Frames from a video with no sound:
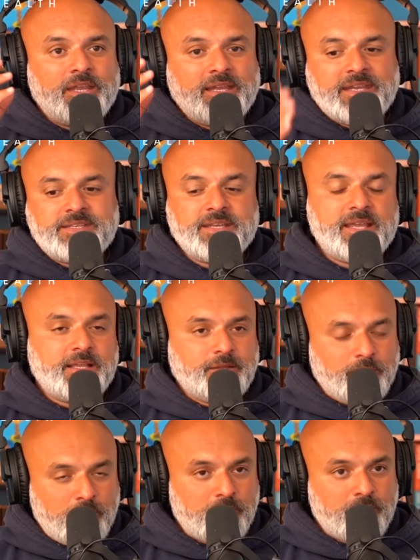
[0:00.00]
need to eat
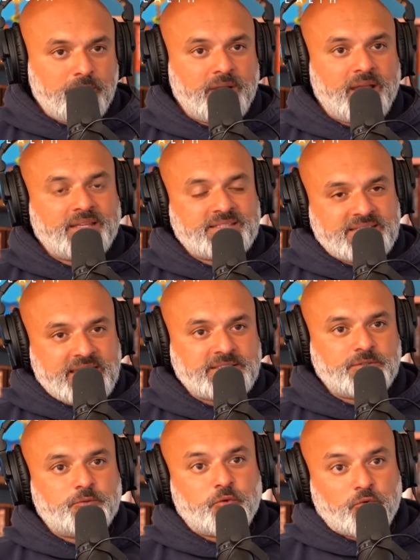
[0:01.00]
local and
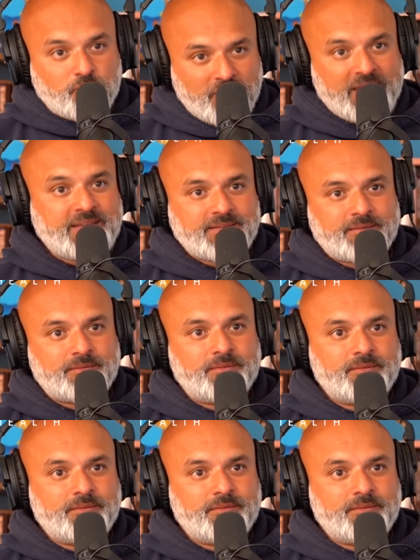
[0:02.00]
seasonal for a reason.